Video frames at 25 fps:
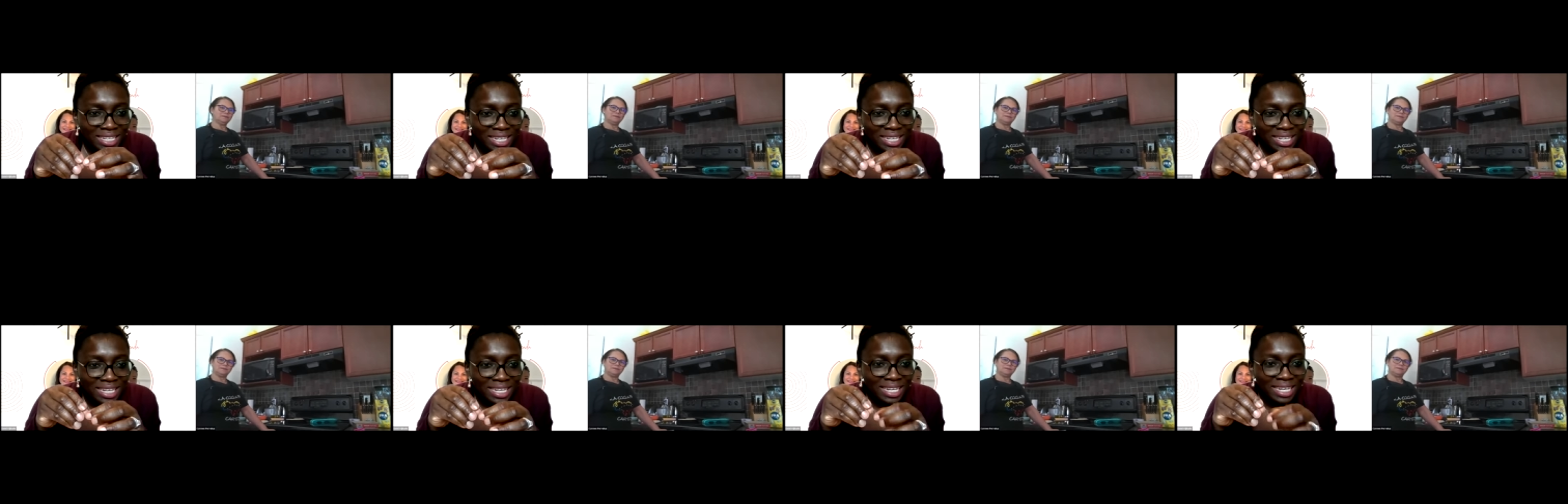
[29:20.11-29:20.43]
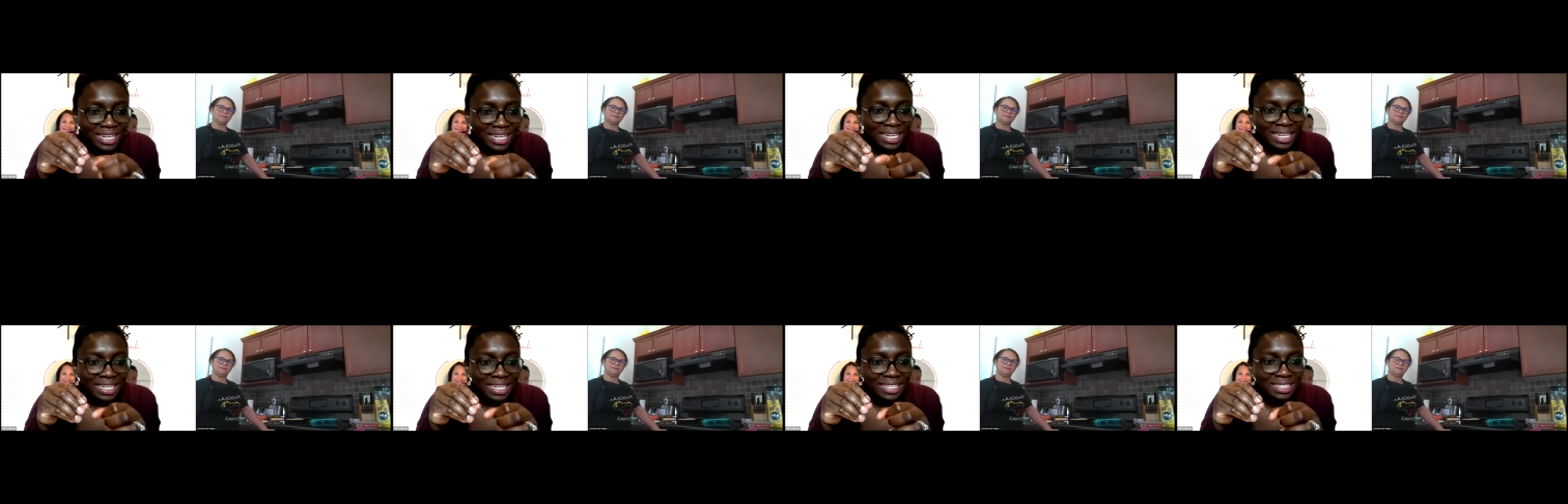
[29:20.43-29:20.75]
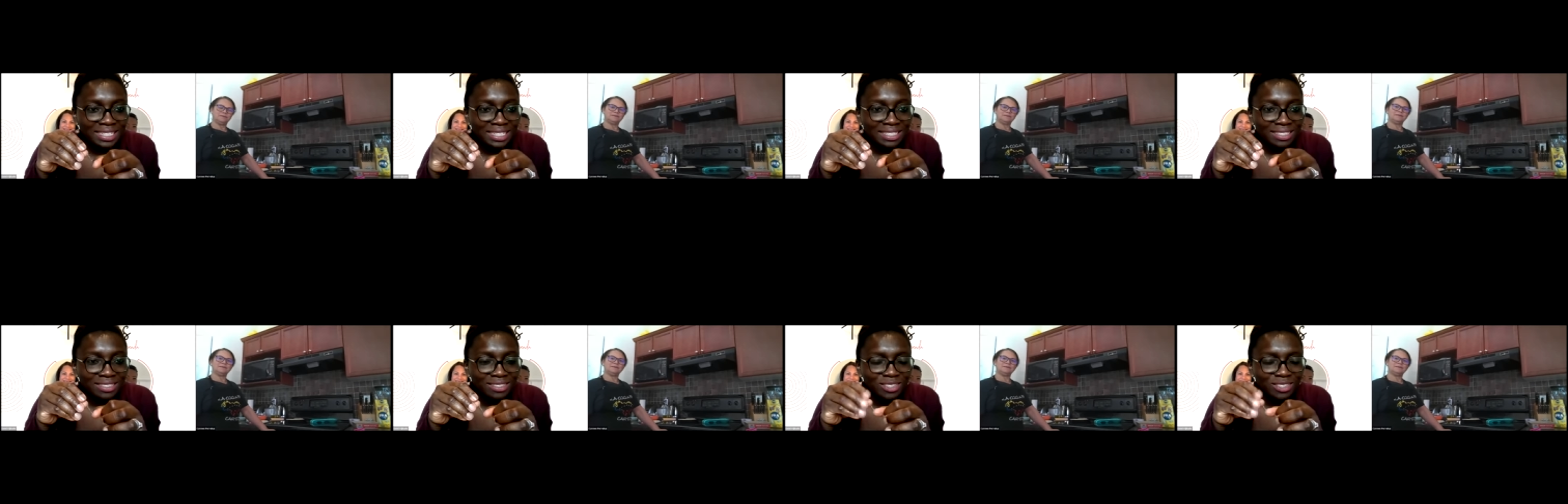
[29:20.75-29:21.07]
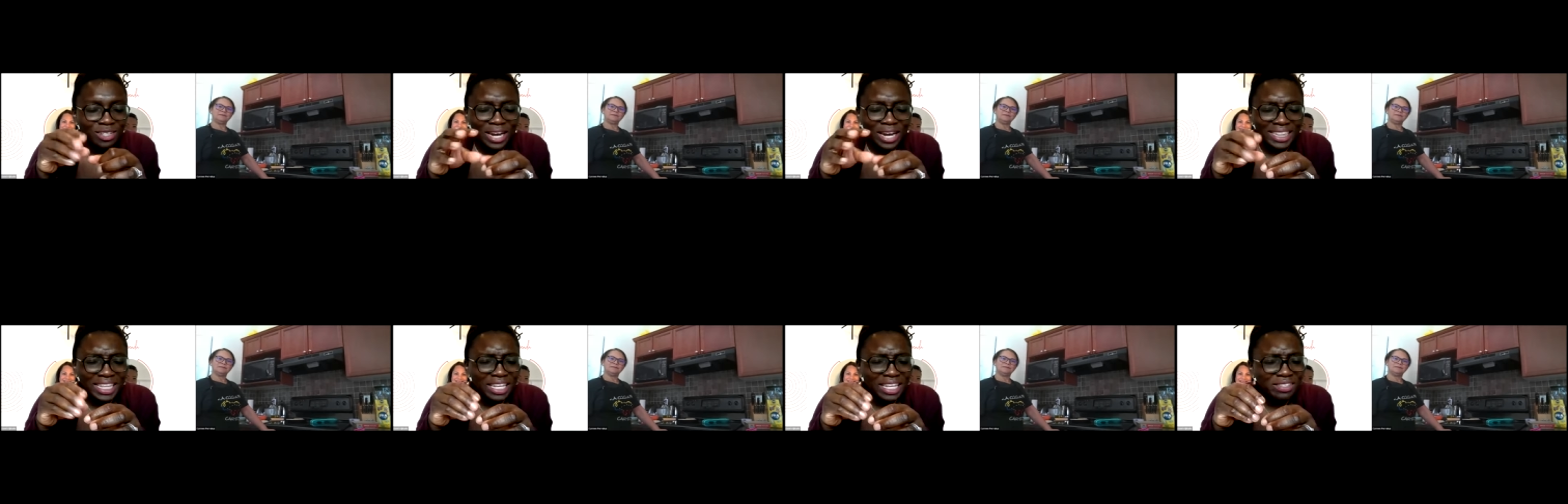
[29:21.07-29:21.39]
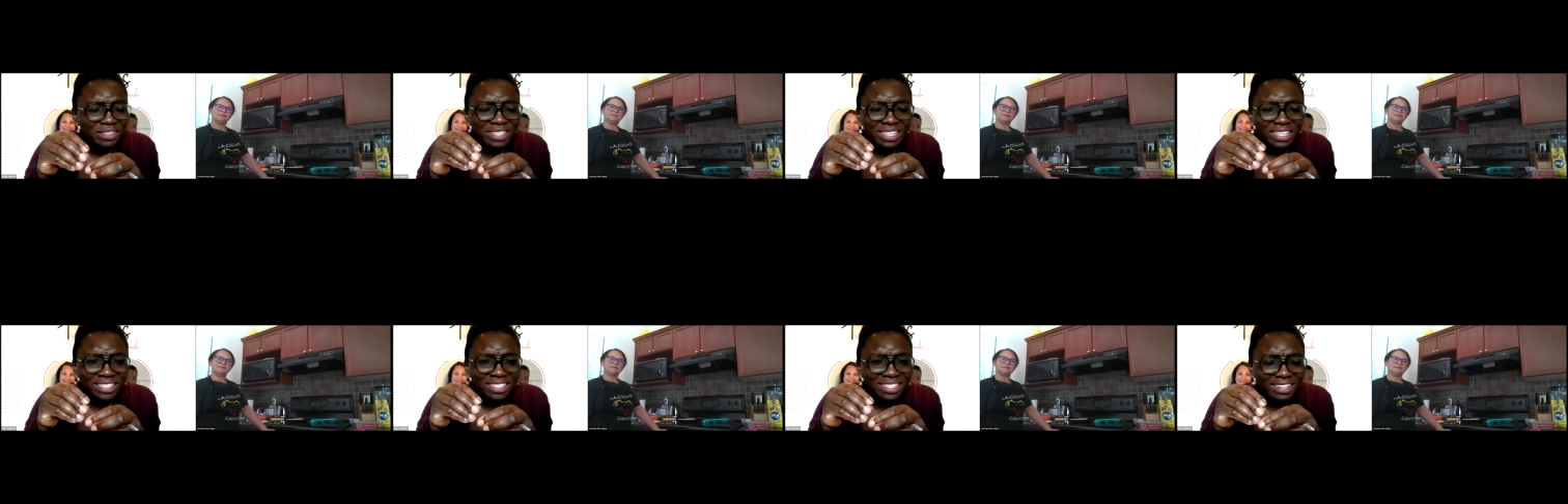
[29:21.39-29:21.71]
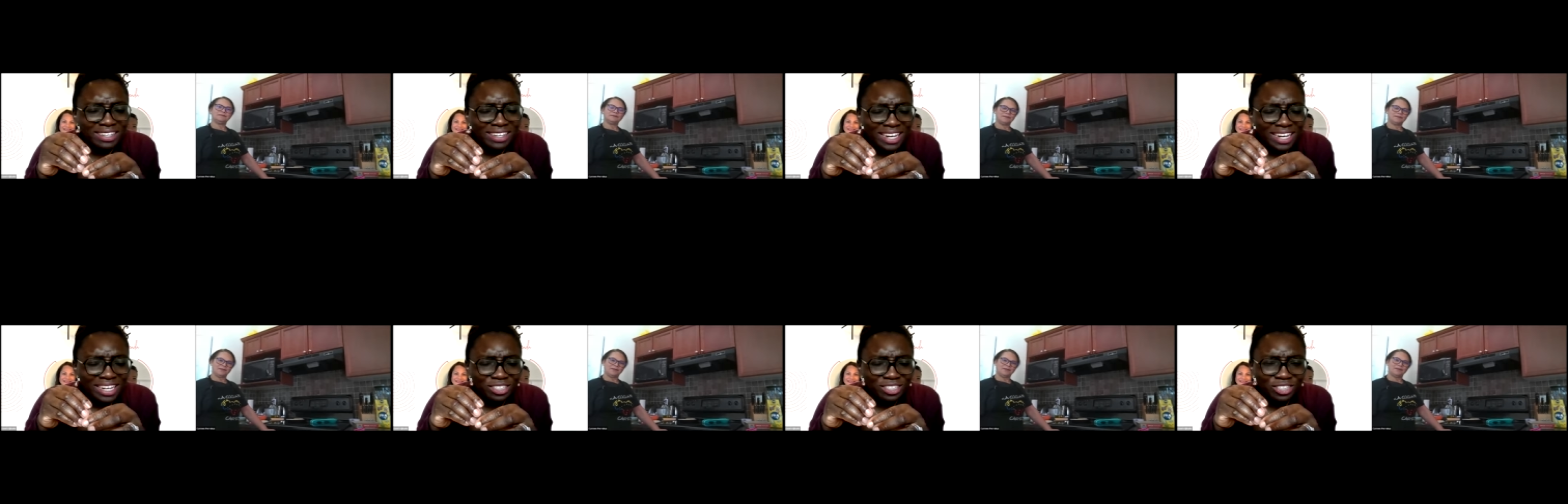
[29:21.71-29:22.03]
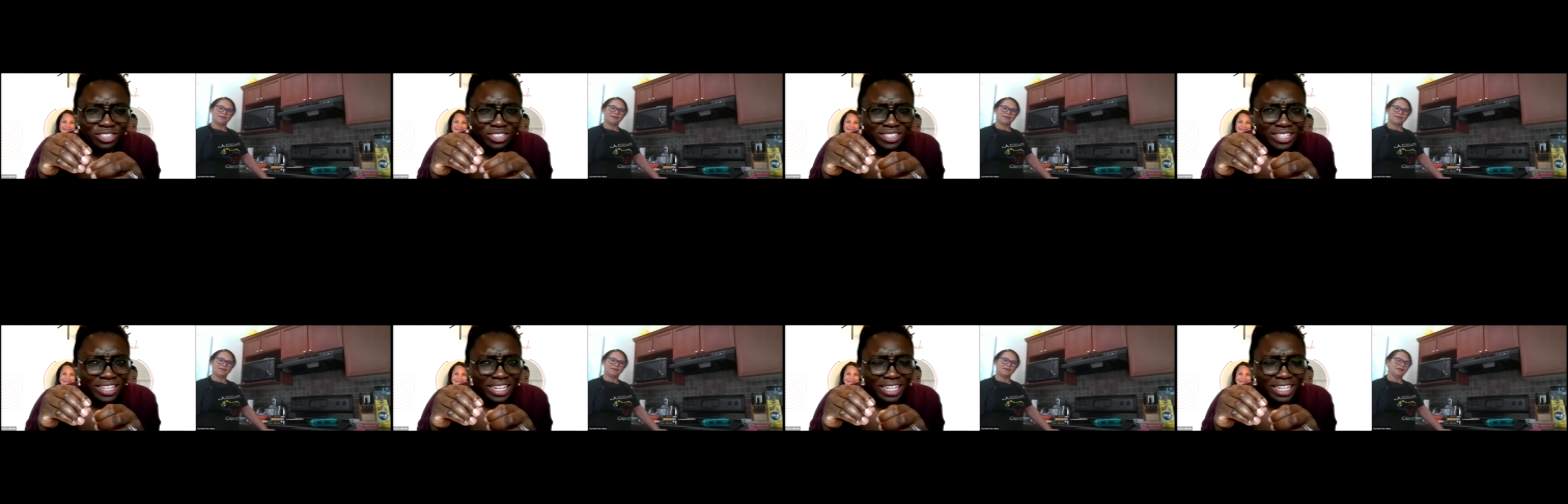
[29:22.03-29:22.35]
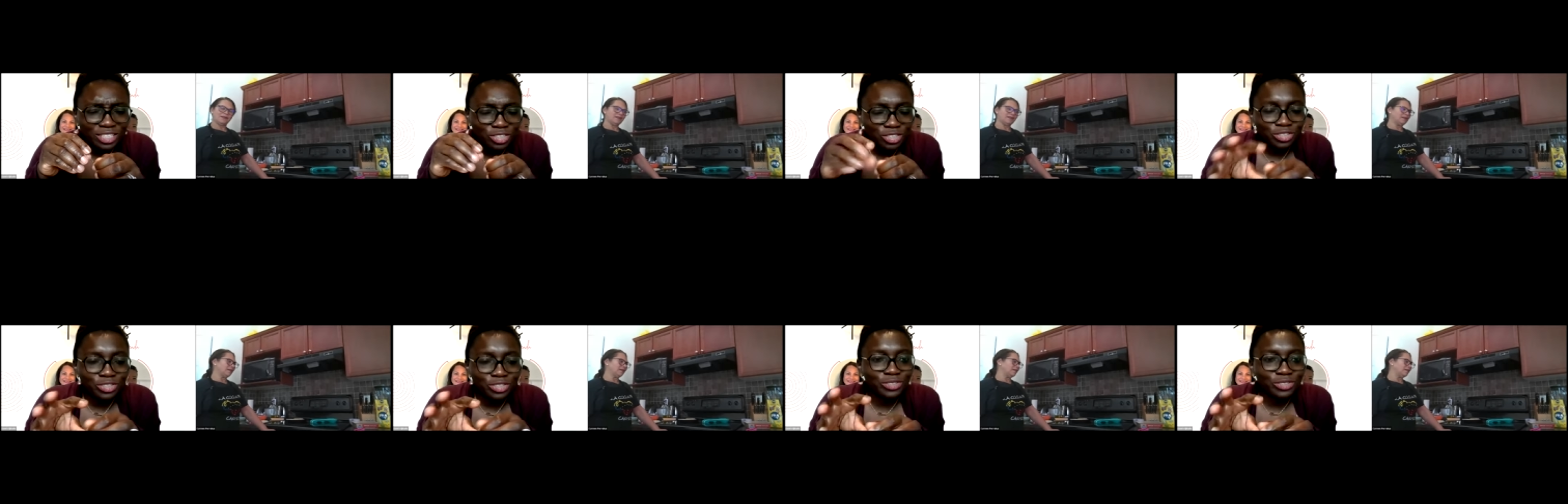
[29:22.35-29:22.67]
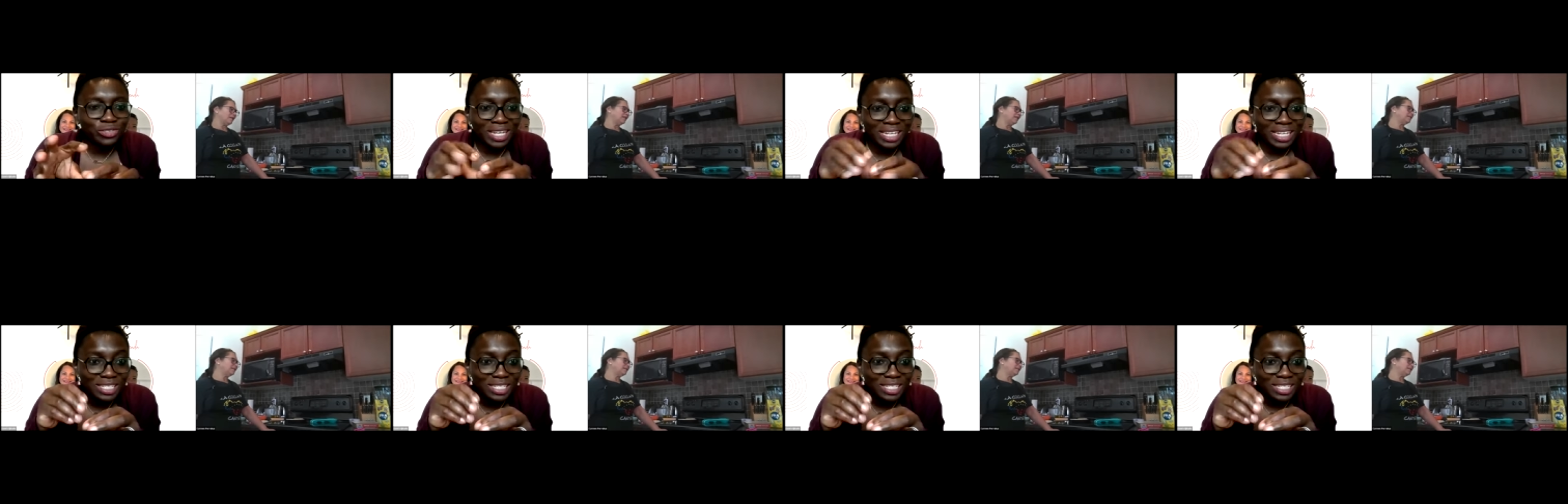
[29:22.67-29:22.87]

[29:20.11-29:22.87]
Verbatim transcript: and sorry, I think it's a cilantro,